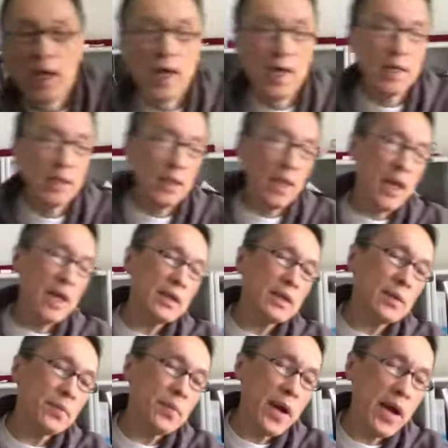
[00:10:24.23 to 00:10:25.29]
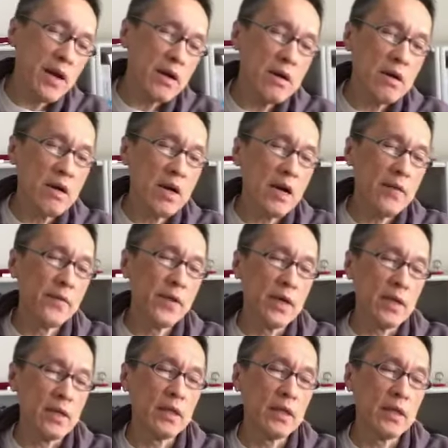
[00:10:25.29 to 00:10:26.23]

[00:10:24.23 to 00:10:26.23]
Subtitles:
And there's a paragraph there.